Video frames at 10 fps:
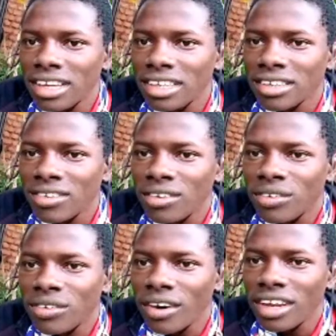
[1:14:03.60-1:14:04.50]
is
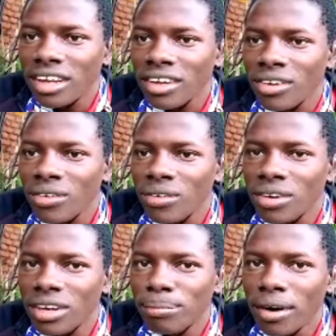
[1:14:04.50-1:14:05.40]
controlling you,
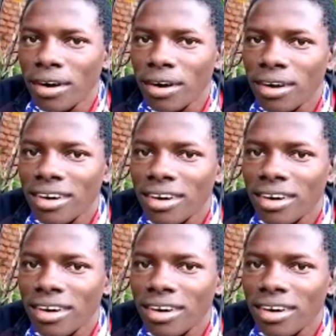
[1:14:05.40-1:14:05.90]
Winbo,